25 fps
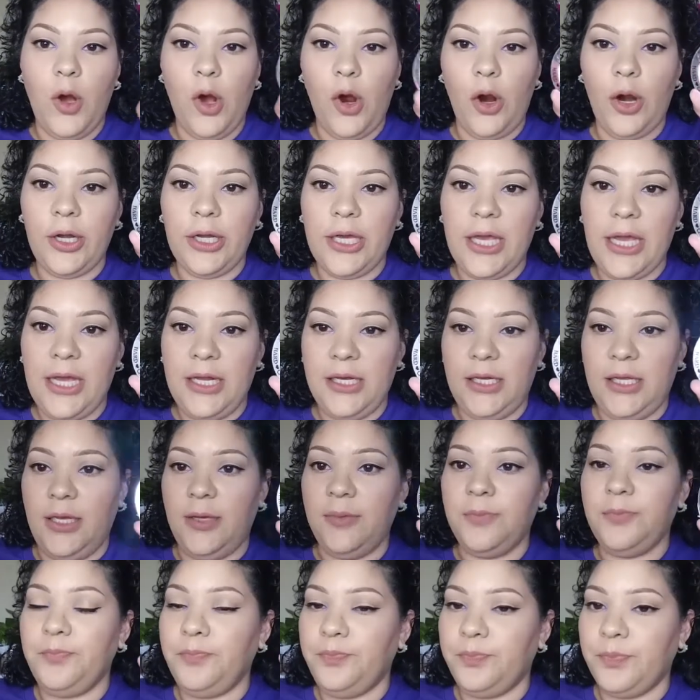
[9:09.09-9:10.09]
Hard
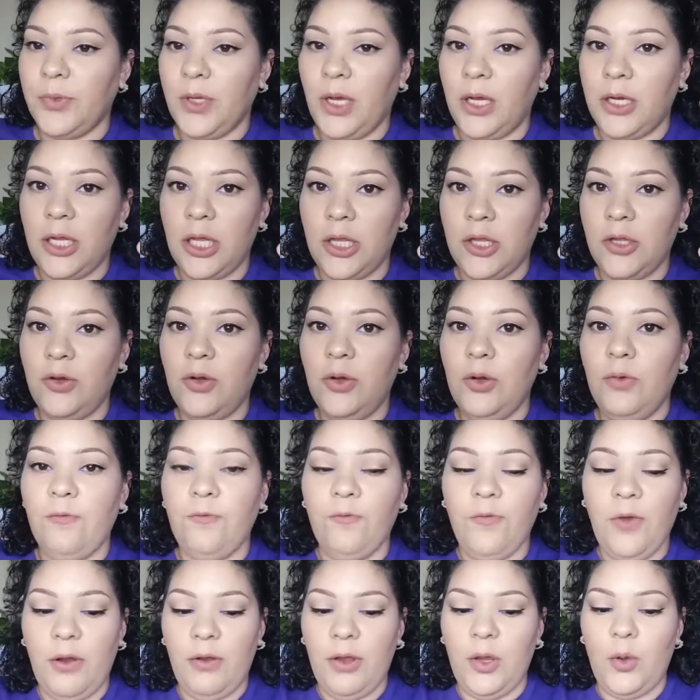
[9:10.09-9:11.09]
Candy, another
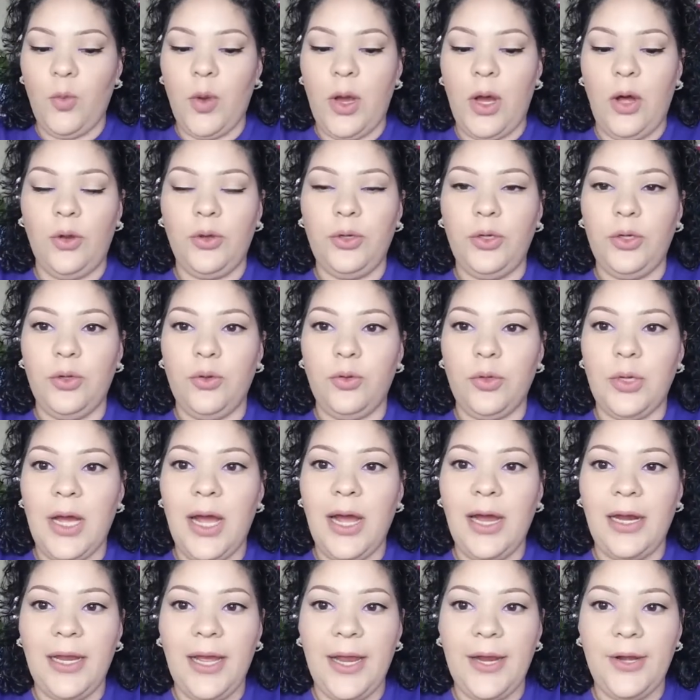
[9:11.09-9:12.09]
very well-known
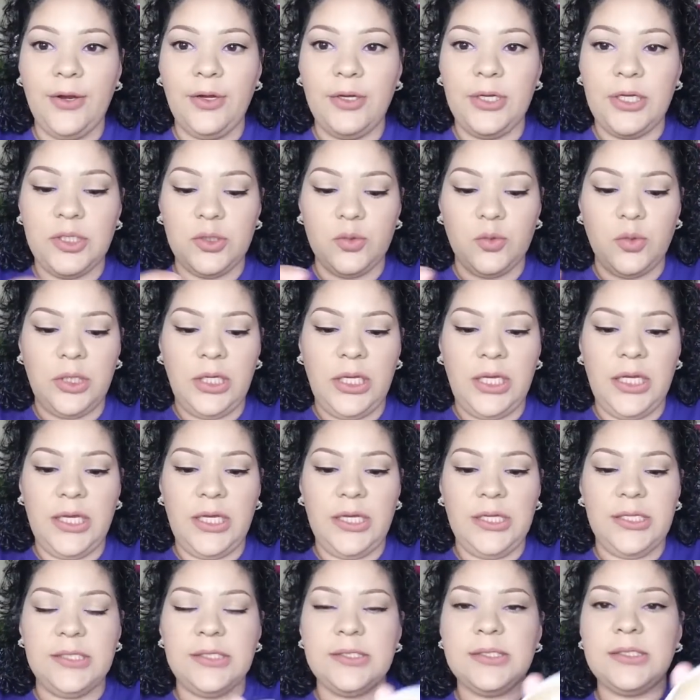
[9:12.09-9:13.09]
highlighter. This one
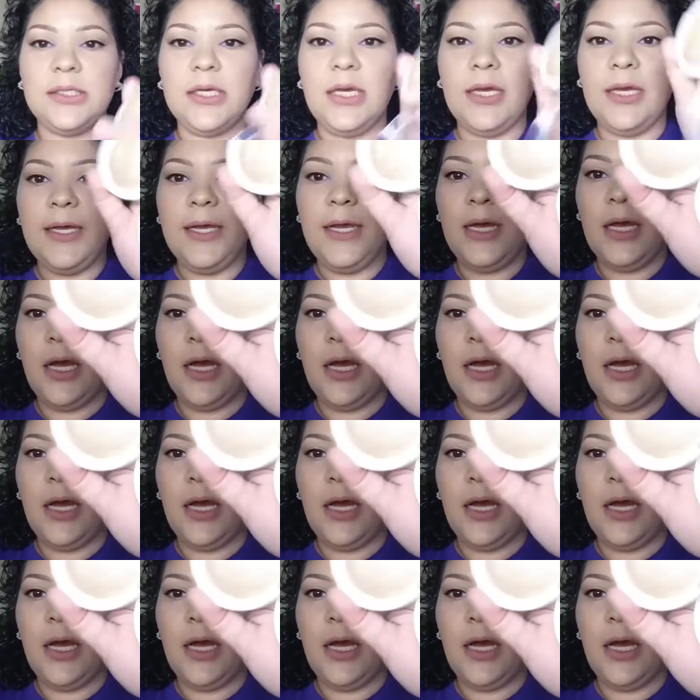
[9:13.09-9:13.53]
is